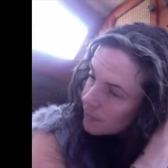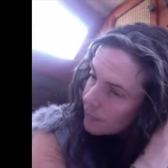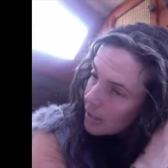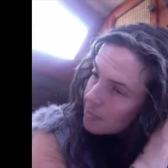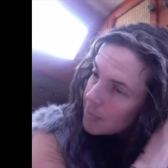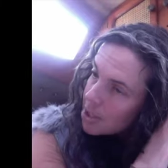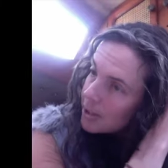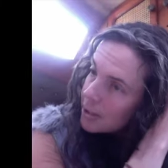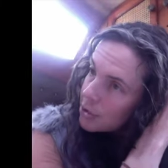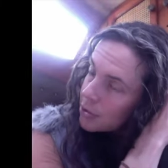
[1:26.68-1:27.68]
And
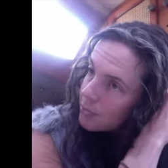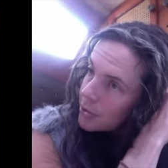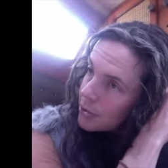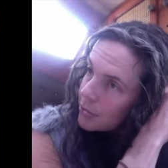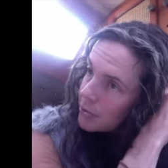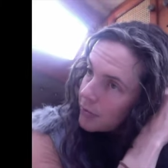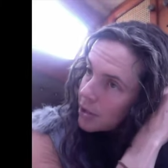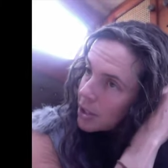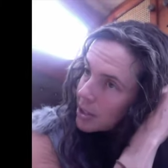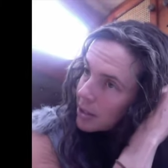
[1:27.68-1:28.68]
my job is
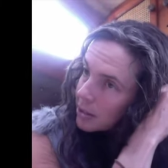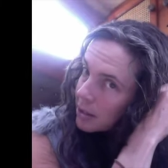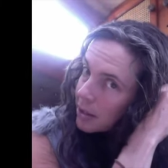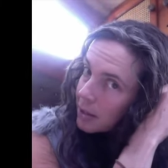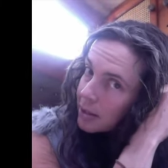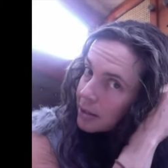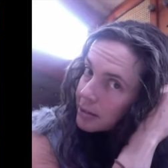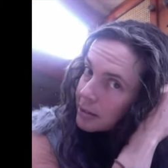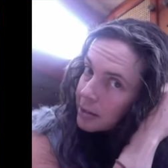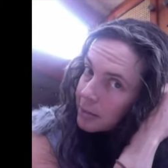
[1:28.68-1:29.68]

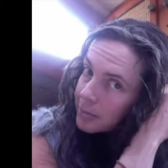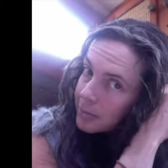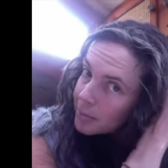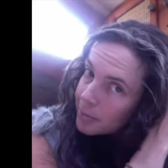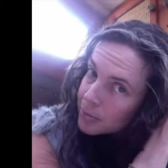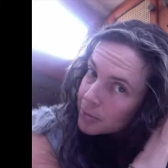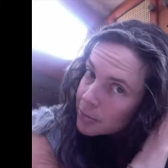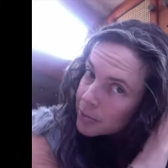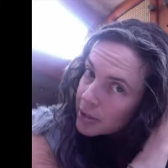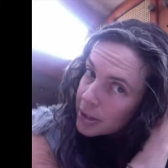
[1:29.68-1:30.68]
revitalizing people's
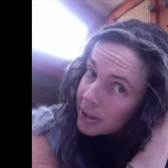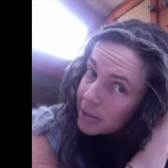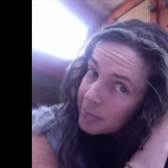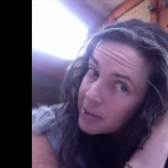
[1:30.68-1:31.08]
dreams.